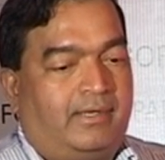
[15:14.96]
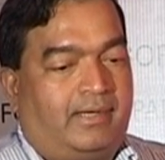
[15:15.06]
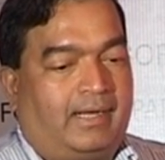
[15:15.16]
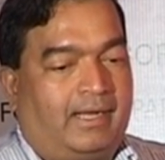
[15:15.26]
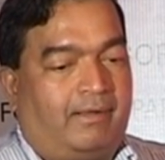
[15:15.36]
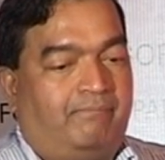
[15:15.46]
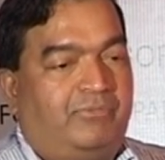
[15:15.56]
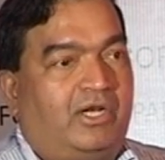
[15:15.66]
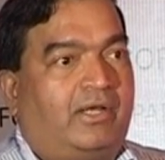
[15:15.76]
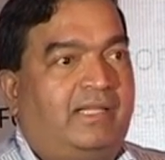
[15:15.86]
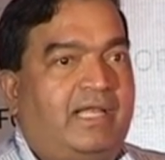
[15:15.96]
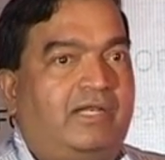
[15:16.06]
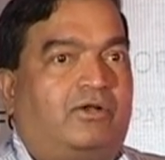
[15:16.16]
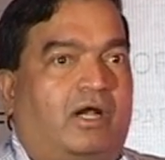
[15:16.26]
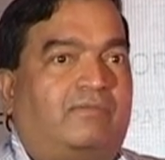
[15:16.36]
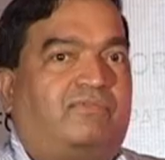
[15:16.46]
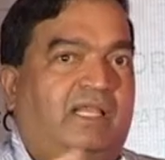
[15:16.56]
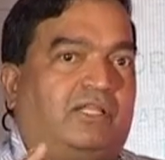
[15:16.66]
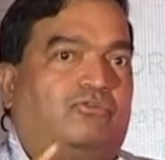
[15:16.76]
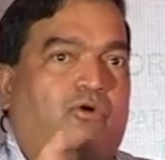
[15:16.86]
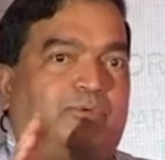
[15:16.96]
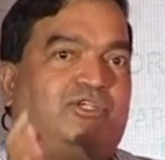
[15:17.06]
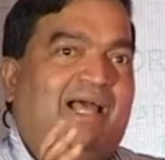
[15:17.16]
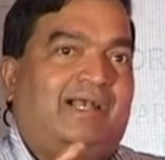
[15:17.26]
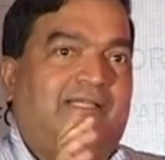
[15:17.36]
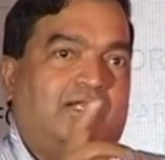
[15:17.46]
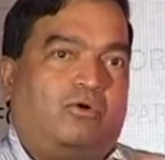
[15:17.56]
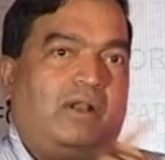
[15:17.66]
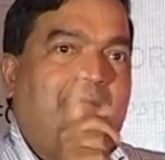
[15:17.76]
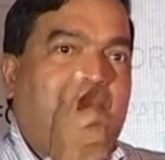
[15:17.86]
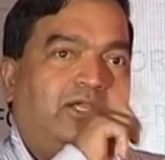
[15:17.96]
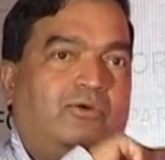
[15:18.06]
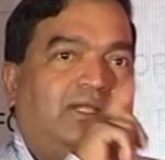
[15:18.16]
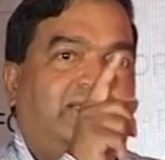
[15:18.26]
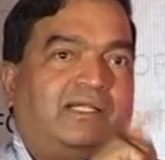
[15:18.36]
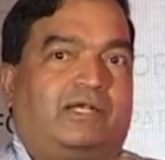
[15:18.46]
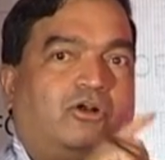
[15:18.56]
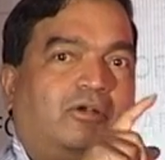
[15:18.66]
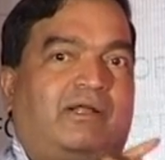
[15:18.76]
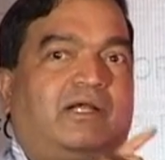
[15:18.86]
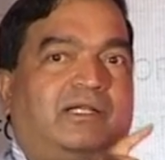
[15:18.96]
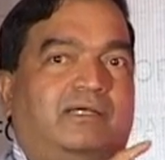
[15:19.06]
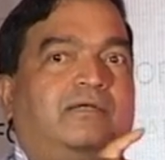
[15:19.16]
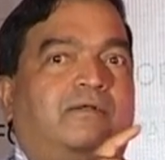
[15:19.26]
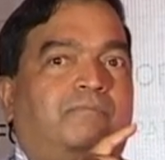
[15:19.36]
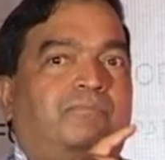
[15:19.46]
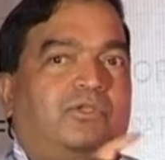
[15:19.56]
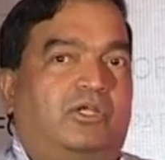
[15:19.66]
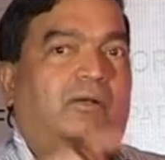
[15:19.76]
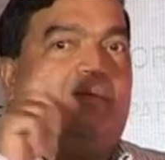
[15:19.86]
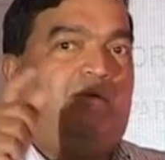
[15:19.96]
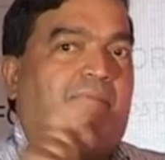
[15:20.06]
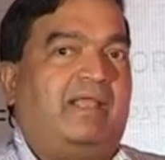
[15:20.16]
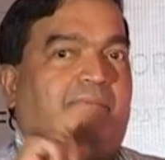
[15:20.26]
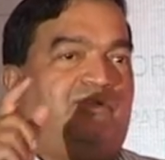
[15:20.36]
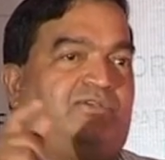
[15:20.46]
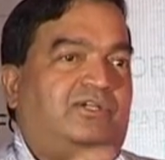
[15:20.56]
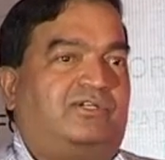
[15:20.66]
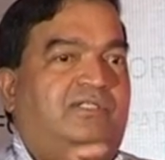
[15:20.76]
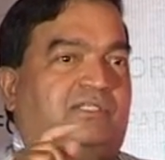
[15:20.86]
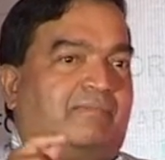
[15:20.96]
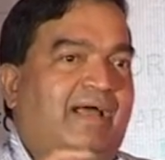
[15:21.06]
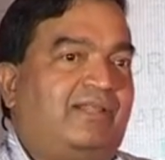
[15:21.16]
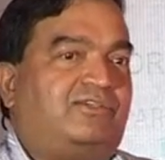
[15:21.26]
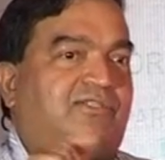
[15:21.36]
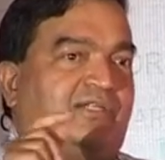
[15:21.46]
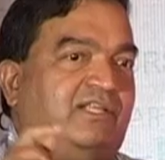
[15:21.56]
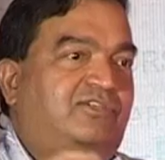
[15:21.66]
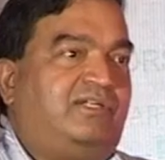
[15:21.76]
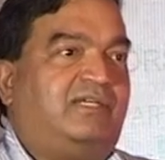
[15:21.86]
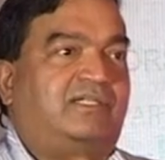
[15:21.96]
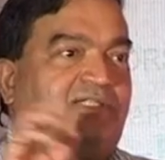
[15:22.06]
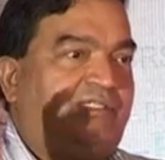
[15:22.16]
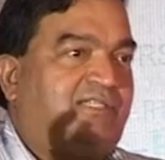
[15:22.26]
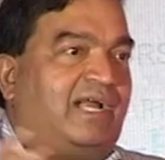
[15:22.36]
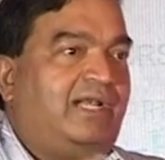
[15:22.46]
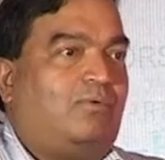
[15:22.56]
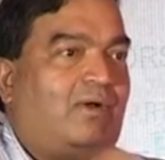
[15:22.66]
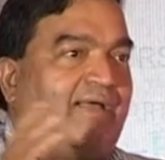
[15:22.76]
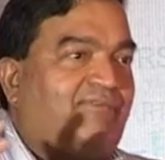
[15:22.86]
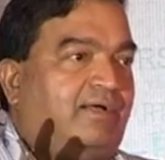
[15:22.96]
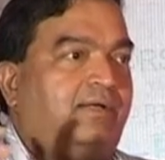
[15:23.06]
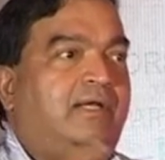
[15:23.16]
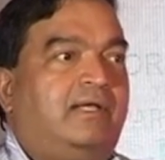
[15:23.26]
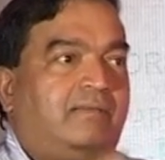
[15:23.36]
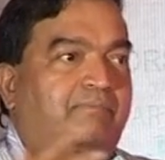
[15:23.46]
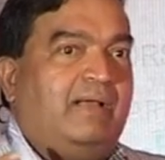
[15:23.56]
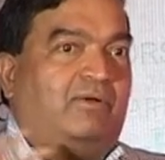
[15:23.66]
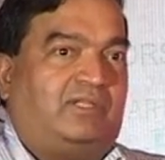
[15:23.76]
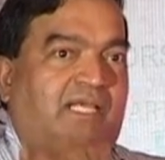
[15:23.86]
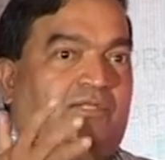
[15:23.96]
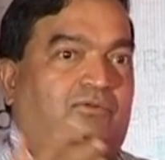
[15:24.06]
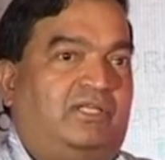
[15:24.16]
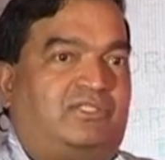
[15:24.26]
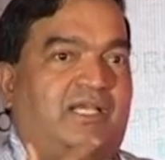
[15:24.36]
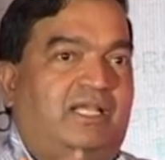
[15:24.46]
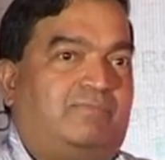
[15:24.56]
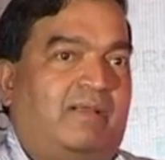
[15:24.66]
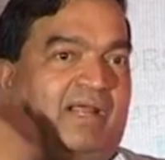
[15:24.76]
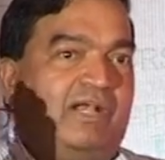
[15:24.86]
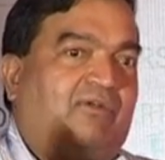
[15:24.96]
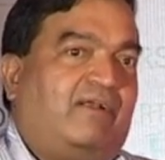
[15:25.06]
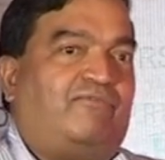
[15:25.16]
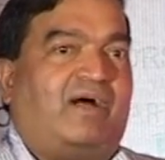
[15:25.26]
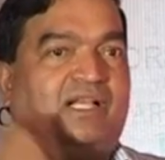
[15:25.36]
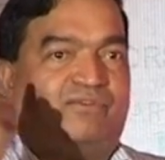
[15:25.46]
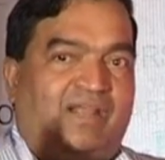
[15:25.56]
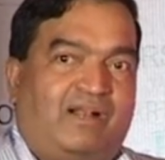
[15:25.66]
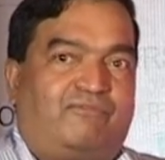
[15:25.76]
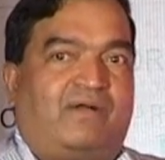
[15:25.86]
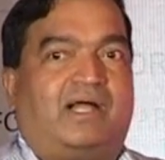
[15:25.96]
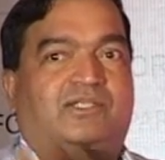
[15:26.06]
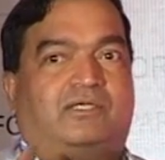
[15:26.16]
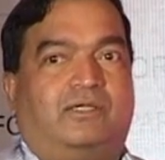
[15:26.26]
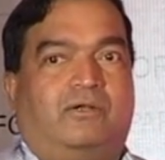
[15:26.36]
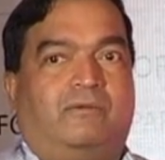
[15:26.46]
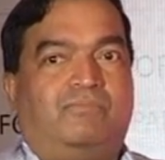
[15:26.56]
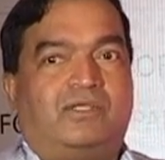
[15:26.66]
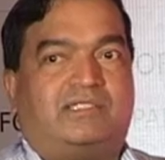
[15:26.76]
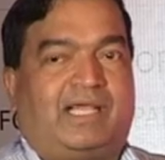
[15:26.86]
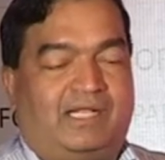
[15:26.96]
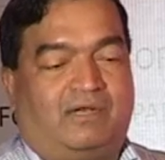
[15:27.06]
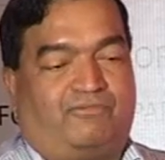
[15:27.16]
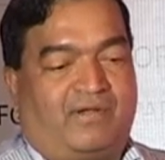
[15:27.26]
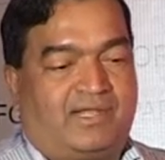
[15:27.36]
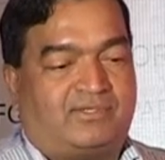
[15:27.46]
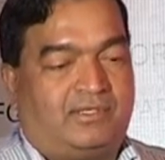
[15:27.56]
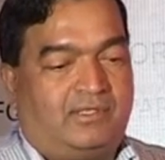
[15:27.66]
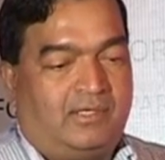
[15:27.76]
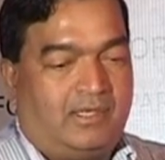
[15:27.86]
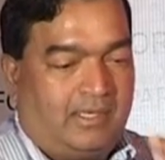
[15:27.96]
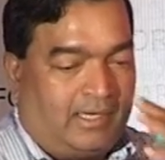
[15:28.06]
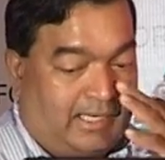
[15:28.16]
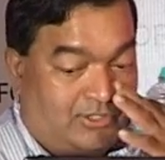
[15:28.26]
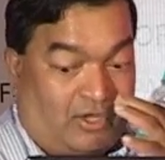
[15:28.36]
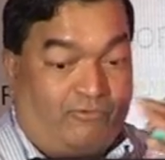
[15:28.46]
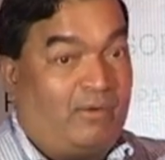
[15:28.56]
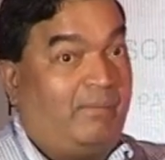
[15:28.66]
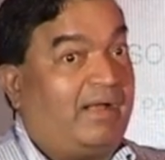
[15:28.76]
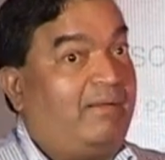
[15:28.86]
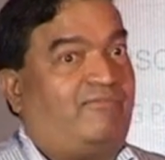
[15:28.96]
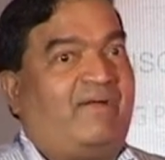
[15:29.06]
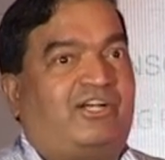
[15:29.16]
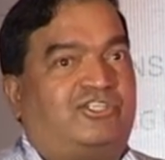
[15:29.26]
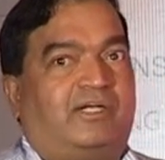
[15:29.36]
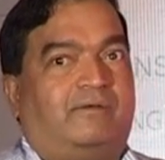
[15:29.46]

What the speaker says: And then you've got to think through optionality. That whole ambiguity thing I talked about earlier, you've got to be able to make decisions as a manager, as an engineer, as a designer, whatever. Be able to think through these things, be able to iterate fast, fail fast, cycle fast. Software become like fashion.